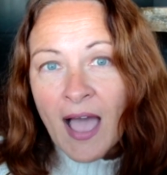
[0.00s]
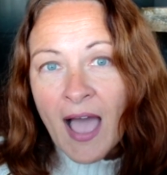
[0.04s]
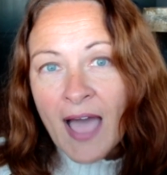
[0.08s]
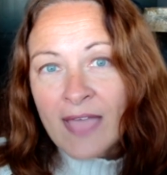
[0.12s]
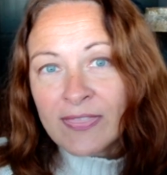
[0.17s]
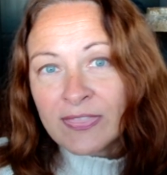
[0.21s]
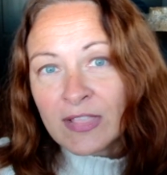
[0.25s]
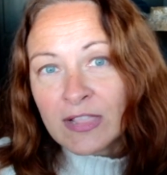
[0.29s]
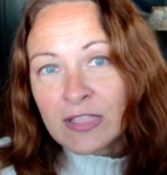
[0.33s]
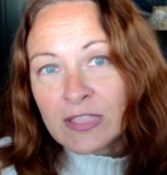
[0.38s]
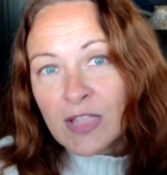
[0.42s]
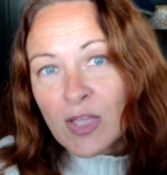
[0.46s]

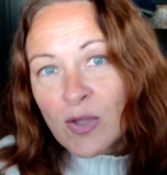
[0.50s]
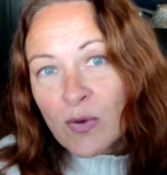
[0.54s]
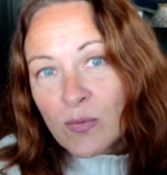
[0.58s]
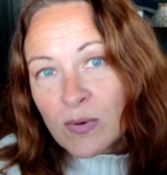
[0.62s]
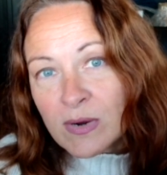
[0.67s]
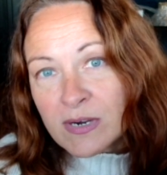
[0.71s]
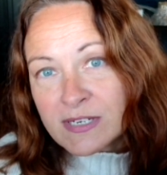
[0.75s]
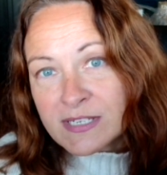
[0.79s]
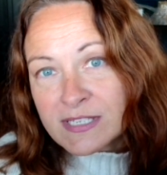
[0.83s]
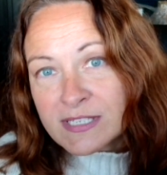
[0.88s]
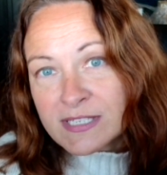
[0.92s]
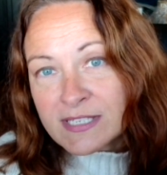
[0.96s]
On the
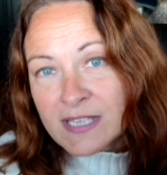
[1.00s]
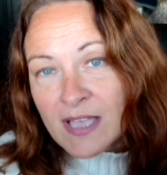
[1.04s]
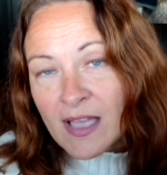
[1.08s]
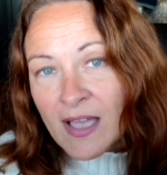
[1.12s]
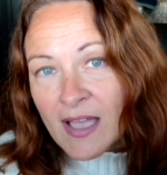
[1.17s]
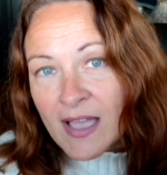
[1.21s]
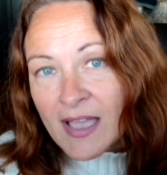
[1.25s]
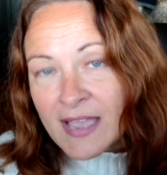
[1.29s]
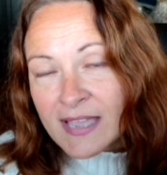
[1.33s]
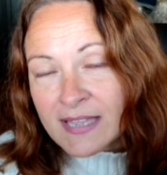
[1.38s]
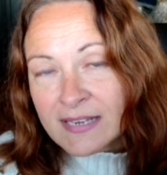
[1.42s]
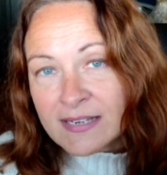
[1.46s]
lower
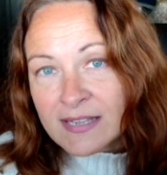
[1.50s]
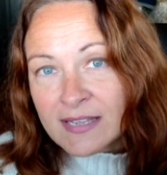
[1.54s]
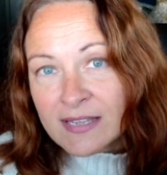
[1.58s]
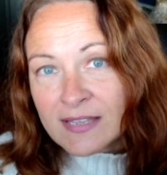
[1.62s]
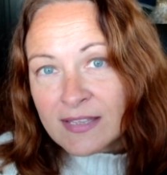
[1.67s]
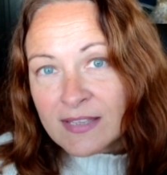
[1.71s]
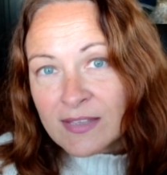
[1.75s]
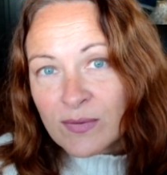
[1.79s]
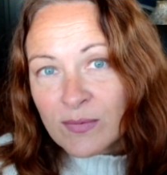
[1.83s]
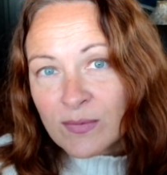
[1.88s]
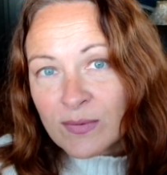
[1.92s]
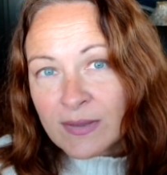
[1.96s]
side,
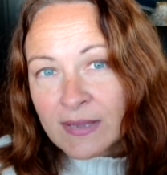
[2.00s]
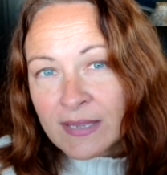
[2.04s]
you